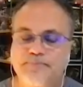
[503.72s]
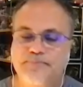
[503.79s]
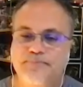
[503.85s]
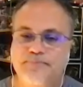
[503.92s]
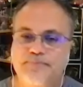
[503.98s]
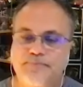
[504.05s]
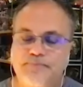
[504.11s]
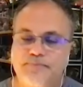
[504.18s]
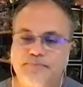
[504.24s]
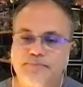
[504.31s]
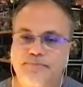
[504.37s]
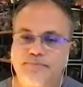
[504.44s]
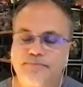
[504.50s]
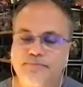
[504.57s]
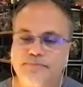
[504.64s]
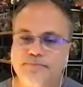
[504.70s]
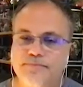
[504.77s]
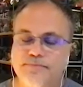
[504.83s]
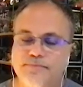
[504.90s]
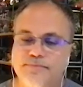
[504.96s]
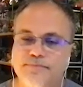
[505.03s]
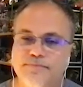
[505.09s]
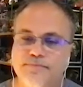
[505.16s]

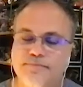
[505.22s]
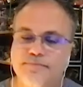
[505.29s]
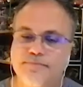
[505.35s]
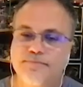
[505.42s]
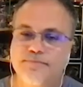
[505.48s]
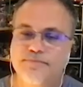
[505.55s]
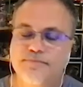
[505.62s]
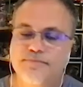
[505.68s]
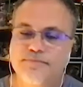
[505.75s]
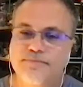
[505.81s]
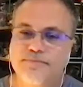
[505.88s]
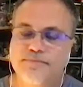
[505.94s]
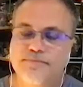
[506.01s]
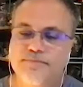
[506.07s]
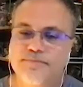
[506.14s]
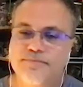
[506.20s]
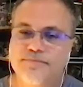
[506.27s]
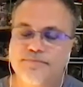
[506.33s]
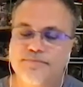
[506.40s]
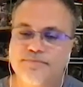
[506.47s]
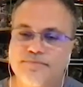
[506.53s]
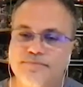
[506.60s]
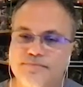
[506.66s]

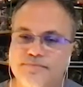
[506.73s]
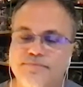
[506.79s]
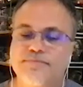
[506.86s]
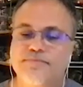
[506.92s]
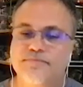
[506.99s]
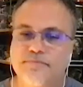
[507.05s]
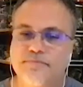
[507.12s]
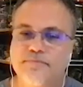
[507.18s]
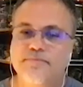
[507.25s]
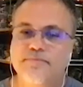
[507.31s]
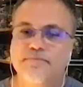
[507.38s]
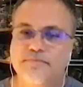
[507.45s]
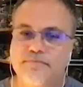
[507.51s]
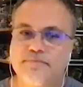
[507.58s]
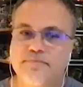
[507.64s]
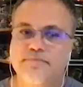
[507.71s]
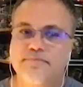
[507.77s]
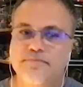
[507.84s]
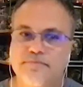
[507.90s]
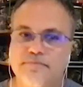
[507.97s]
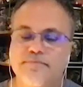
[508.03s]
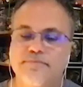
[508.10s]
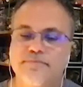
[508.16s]

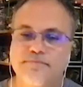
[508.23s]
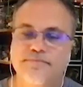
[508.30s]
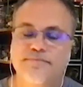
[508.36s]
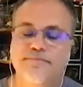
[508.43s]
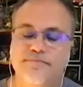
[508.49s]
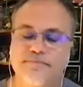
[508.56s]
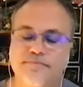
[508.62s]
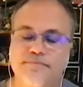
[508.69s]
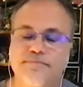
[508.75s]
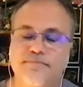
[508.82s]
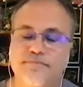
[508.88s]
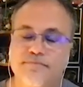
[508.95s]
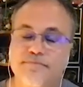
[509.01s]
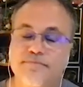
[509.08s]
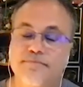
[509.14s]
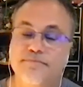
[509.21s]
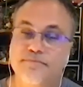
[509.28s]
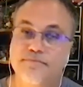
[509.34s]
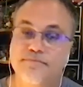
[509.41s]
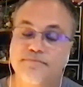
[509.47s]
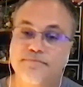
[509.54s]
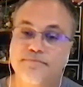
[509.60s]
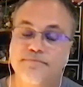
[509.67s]

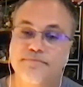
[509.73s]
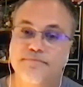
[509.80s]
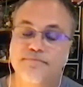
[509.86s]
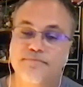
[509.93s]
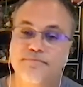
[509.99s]
[no speech]